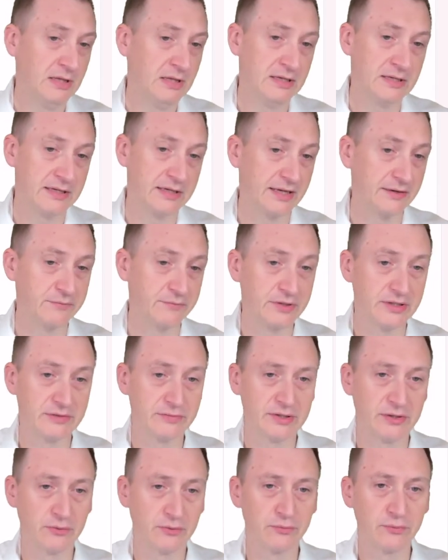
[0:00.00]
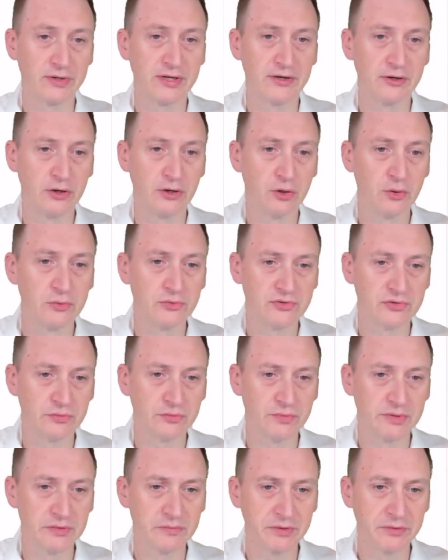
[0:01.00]
Again, we don't really know, so
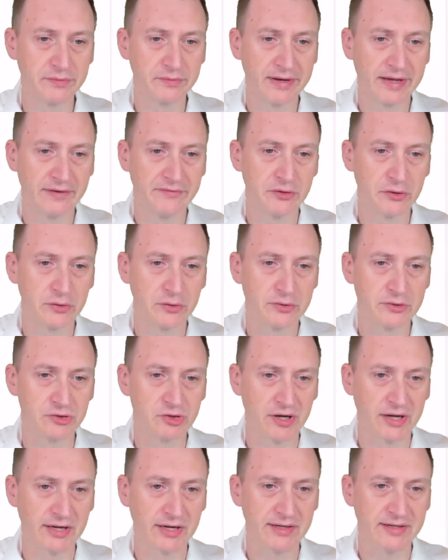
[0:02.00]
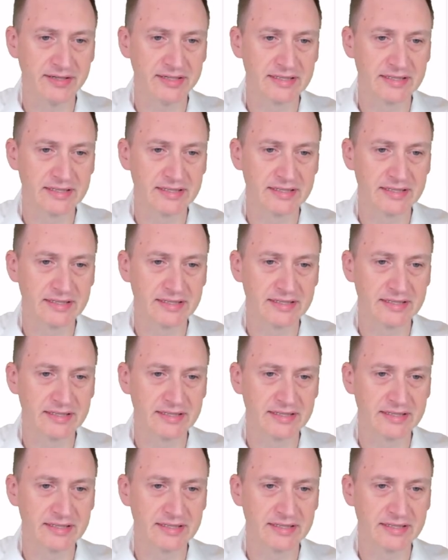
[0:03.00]
we would have to go and check,